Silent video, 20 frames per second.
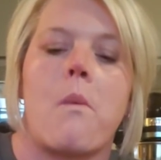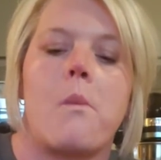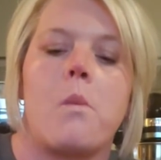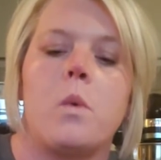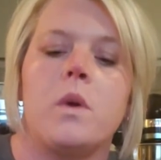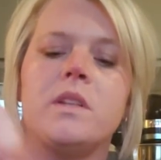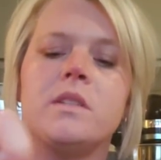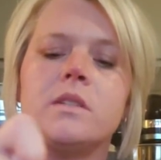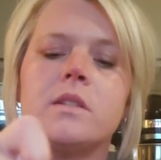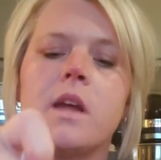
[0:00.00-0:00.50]

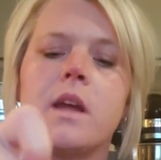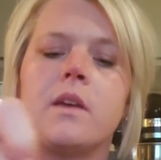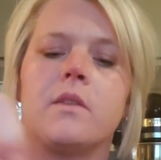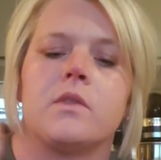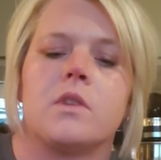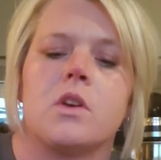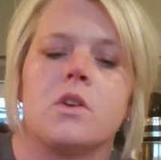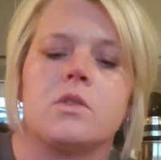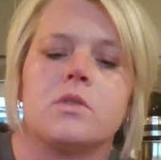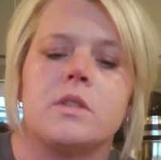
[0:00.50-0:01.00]
Wednesday
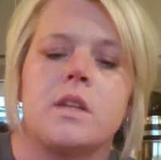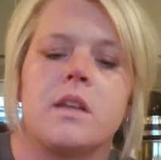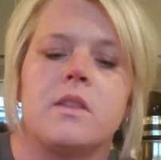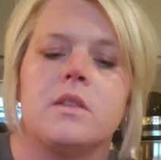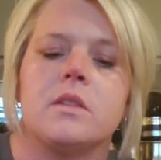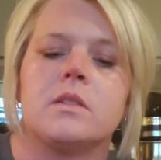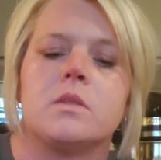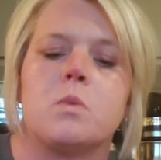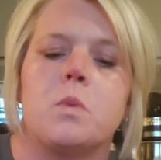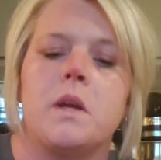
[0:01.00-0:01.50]
and Thursday
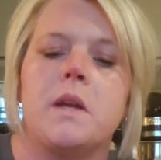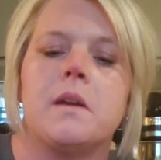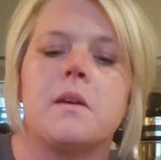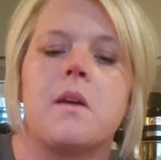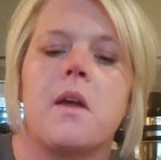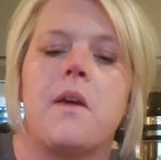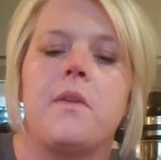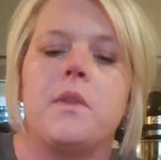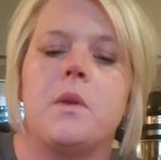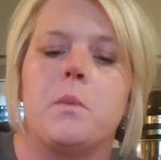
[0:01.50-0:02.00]
this
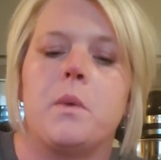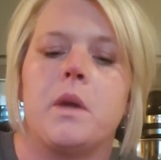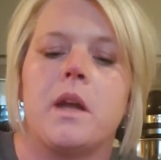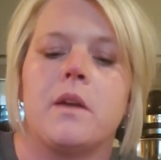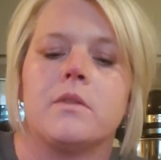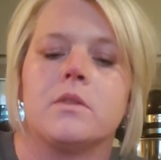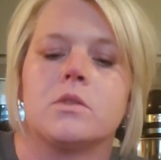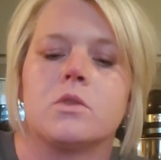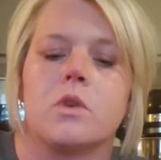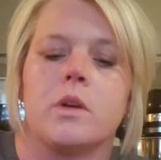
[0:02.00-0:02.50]
week, and then we
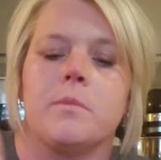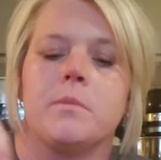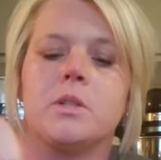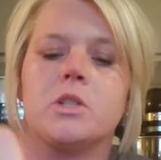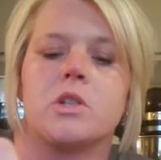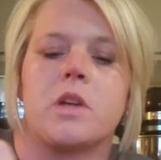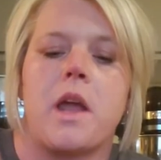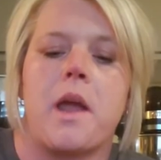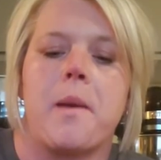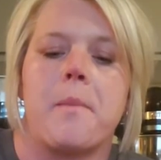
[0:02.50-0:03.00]
have a
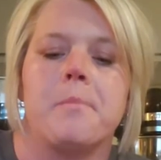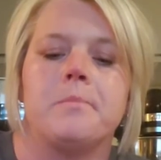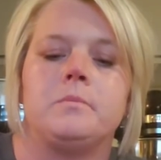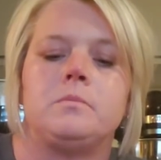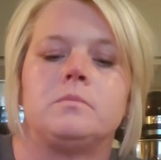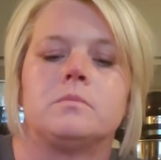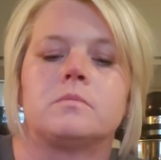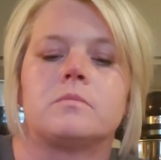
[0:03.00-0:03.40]
scrimmage game